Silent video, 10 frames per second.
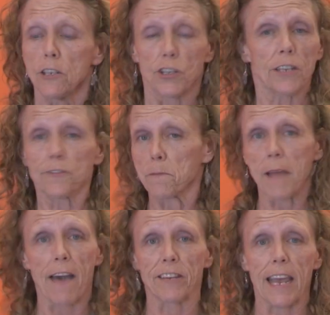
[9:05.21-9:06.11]
just from
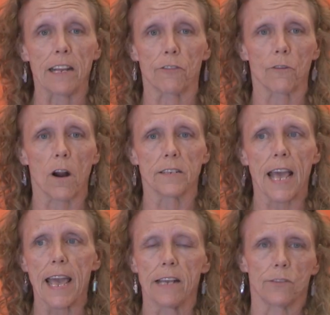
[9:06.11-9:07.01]
navigating through our
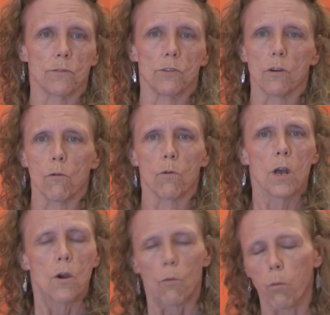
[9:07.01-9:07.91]
days,
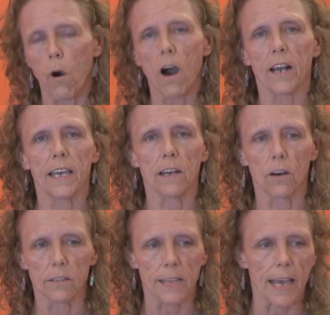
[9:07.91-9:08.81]
walking
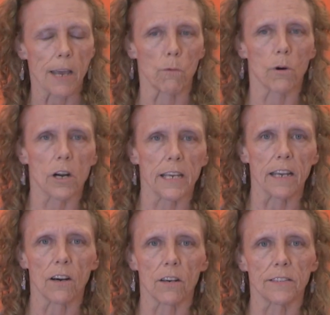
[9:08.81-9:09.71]
all day,
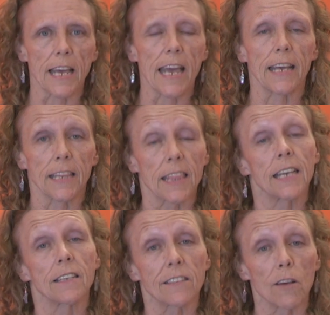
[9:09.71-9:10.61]
working all day, and the
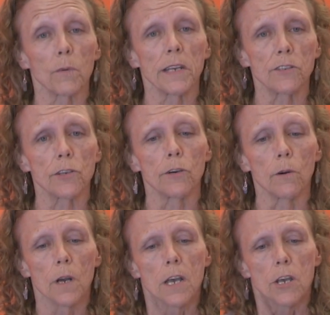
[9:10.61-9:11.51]
things that we
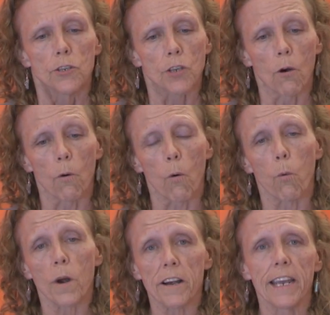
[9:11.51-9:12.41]
do. So
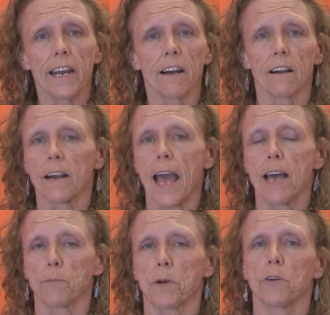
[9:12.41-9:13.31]
we're here
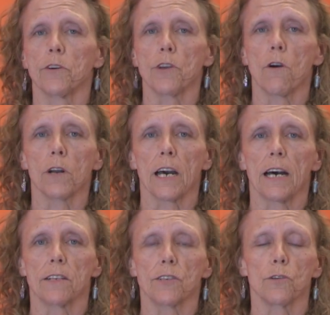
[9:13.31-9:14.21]
at Pro
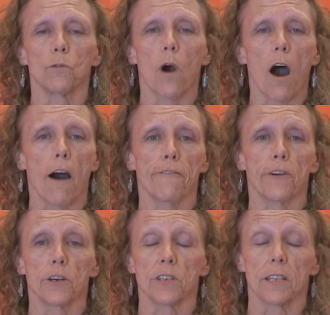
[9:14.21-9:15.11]
Yoga to
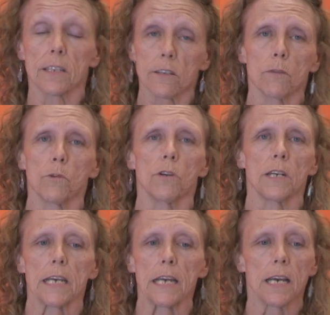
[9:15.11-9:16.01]
offer to this
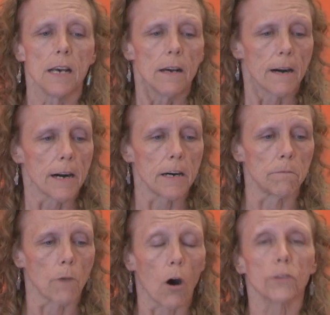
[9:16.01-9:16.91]
community
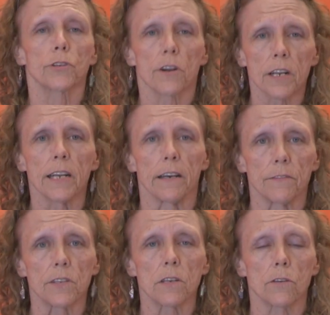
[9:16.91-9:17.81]

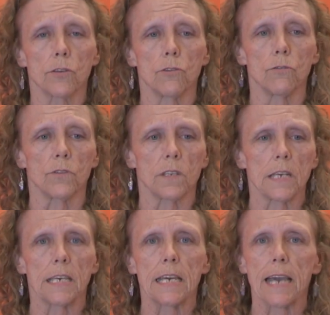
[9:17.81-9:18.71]
alternatives to
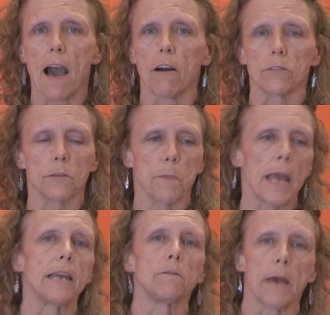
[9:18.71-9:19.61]
seeking out
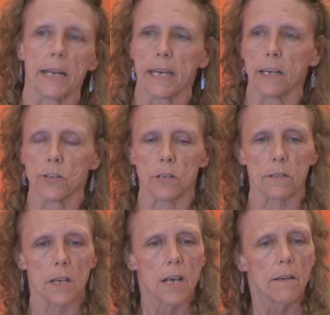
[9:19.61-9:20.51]
pain
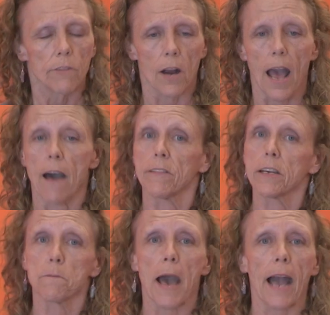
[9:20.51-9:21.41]
medications. If you're
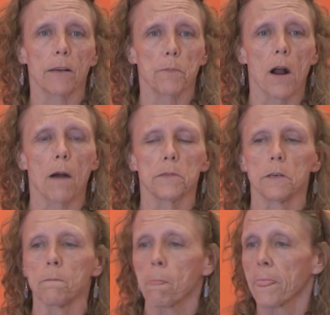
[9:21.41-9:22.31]
having a back
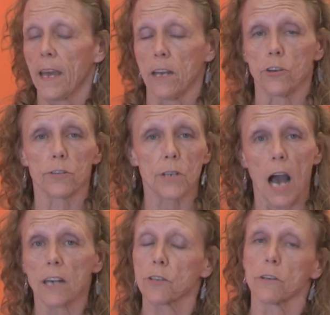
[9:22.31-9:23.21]
problem and your
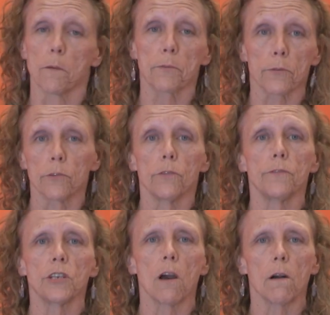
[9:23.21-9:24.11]
doctor
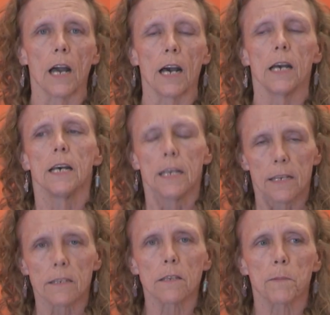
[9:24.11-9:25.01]
approves yoga,
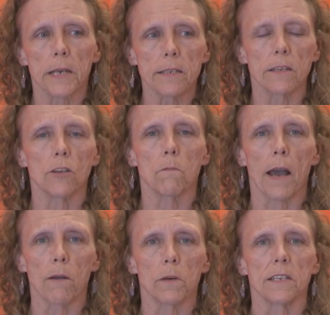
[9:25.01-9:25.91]
this is a place that you
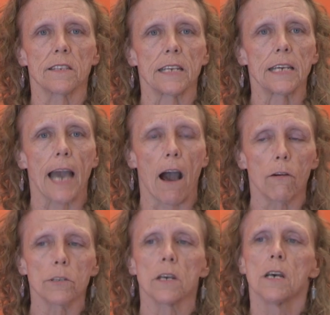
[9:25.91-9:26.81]
might want to seek
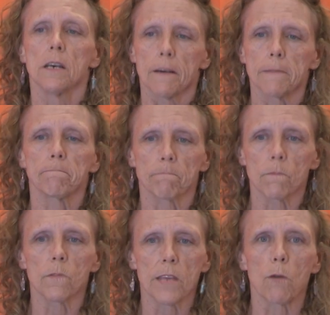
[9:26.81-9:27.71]
out.
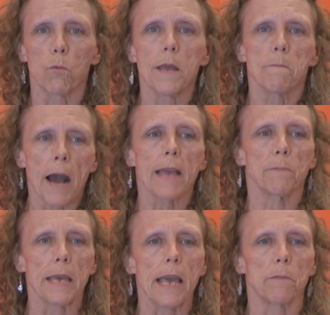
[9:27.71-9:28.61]
That we might
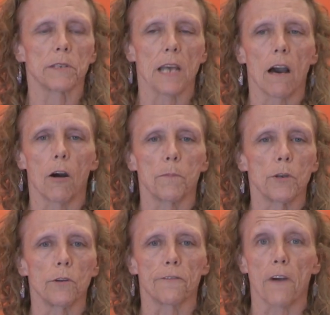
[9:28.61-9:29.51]
be able to help
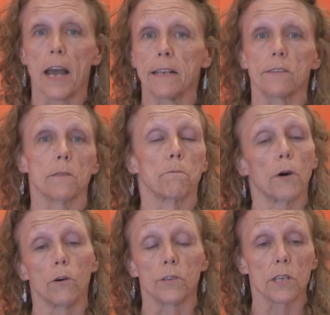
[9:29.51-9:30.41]
you to find some
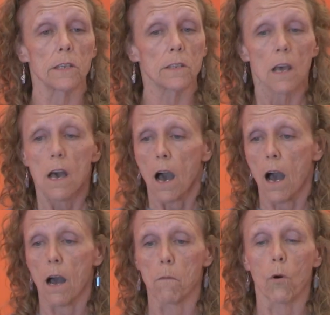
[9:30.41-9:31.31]
poses
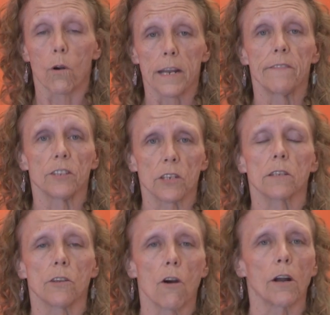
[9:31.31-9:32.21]
or even just
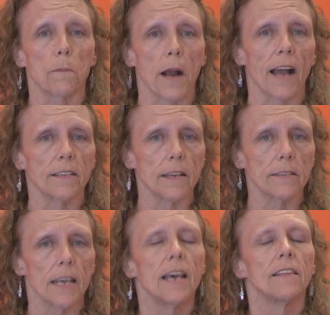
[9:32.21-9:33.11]
a yoga
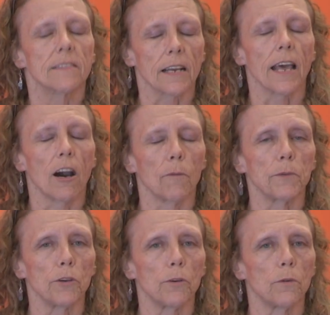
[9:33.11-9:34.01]
practice. It's going to help
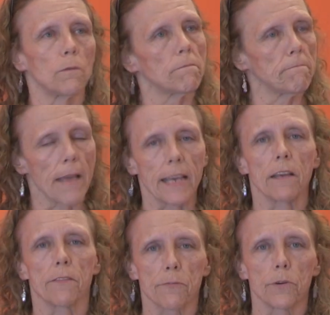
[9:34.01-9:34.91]
you make
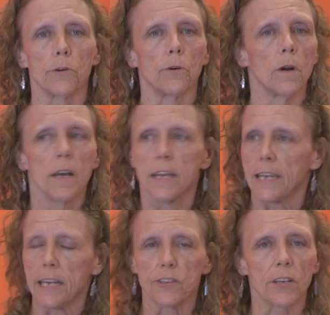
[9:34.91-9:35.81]
it through
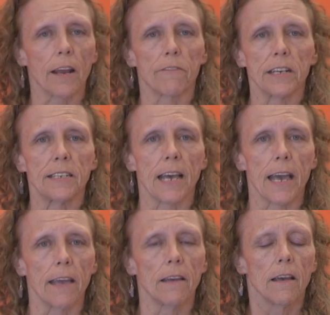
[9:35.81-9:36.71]
each and every
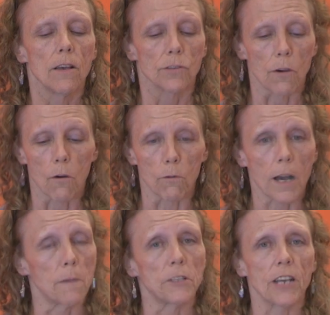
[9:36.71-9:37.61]
day. So
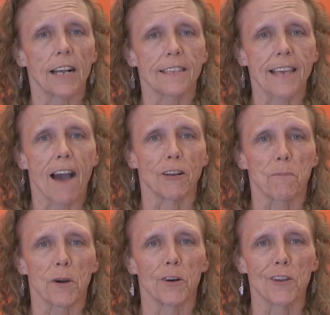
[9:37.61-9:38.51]
come and check us out
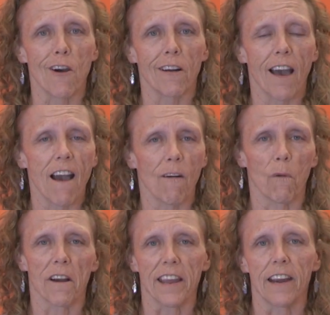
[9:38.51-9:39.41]
at Pro Yoga.
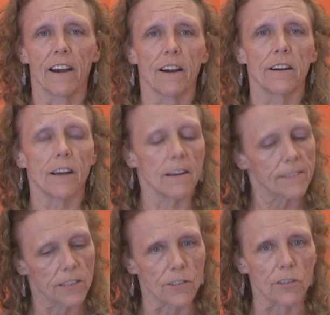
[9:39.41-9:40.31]
We're
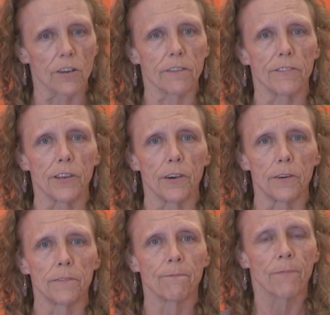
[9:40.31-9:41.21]
here to serve
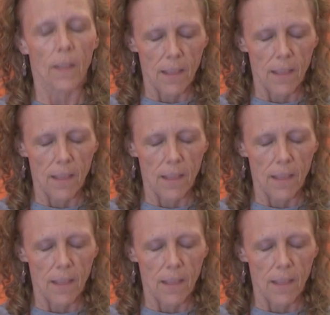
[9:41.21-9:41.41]
you.